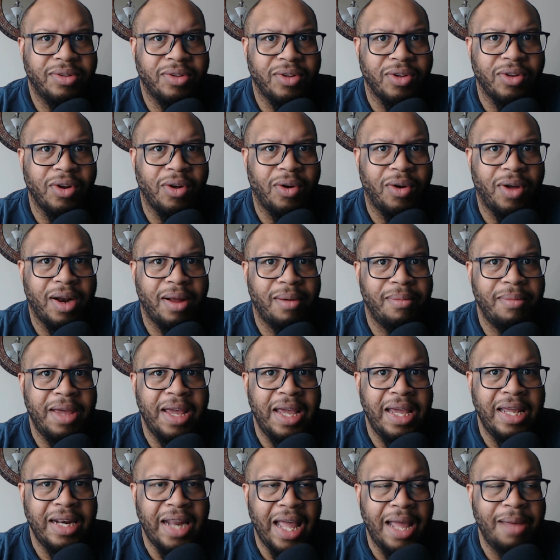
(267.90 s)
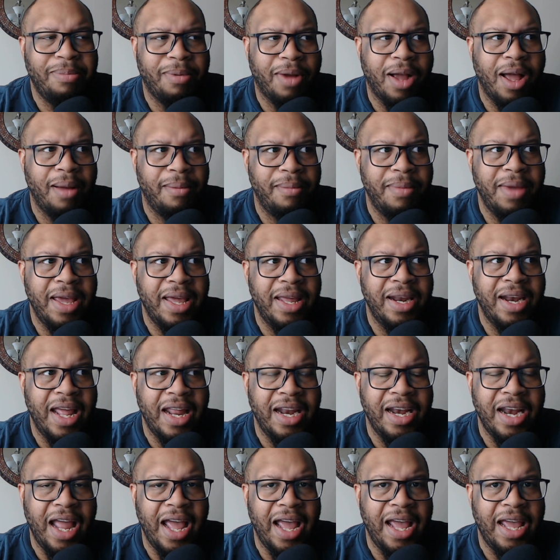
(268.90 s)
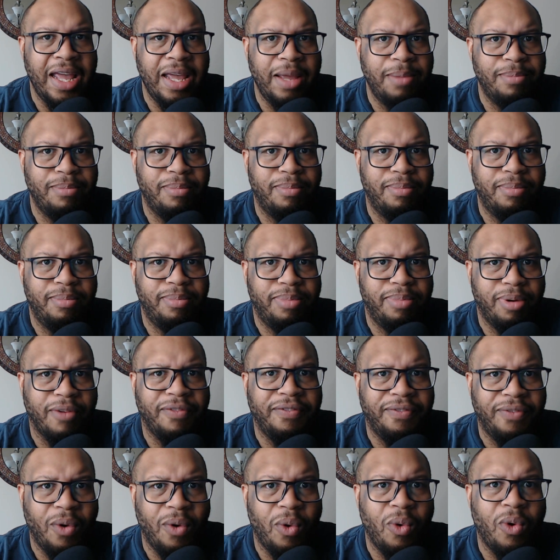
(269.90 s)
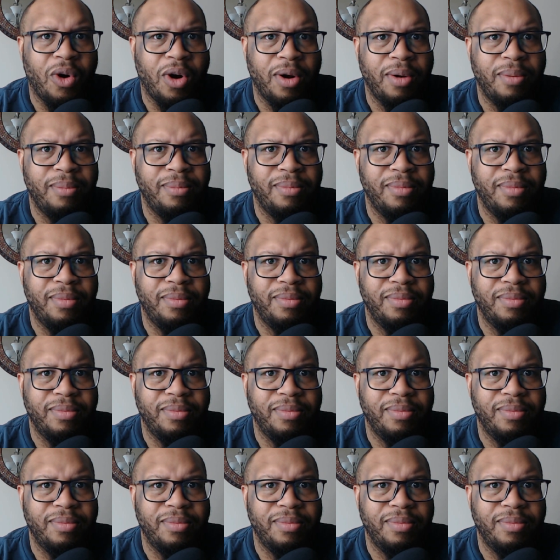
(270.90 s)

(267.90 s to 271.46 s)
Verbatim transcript: You know what I mean? They come in and they perform